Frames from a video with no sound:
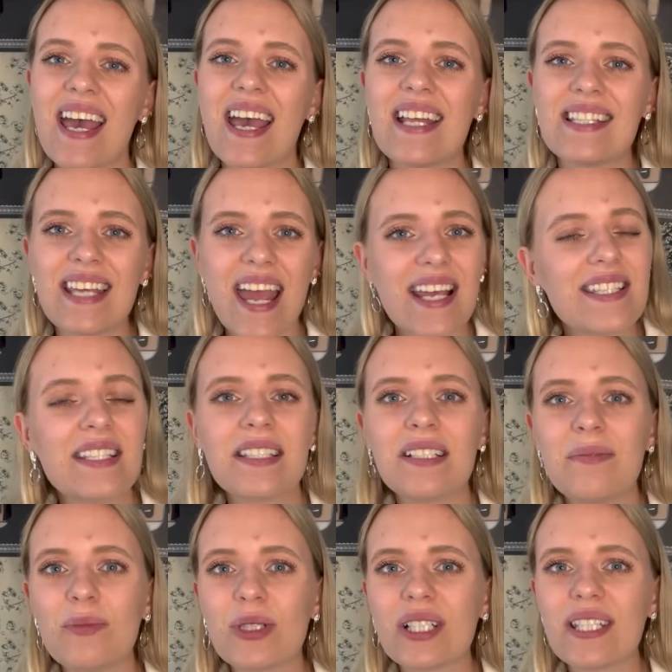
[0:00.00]
It takes a
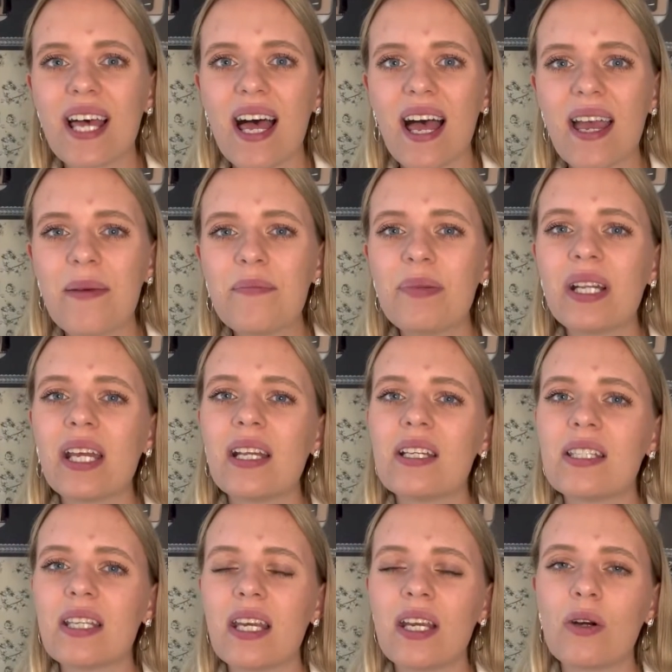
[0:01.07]
little more time, but it
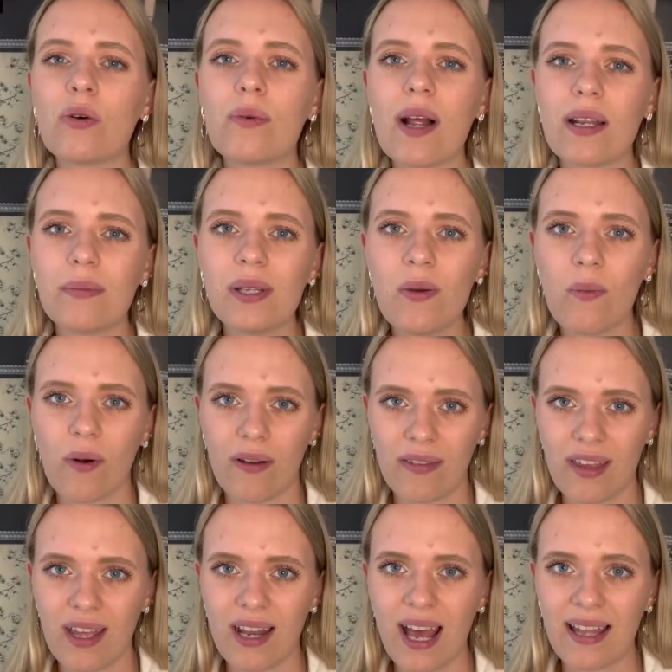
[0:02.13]
is incredibly worth
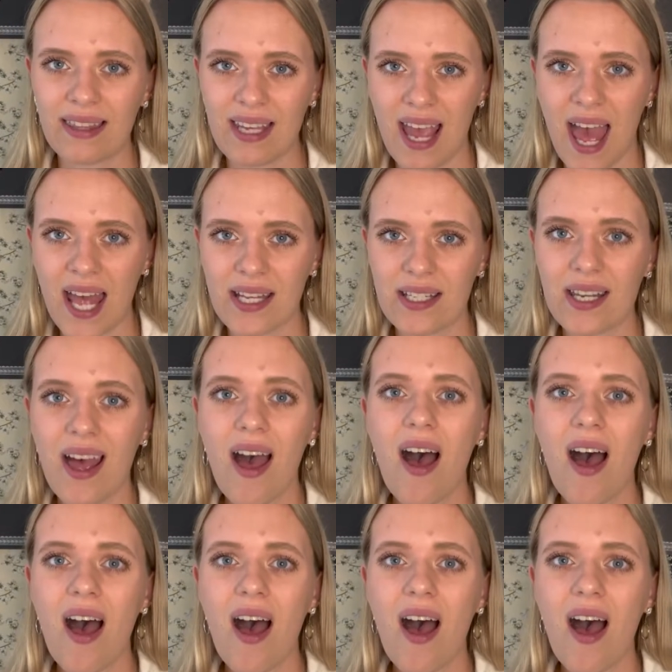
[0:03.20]
it at the end.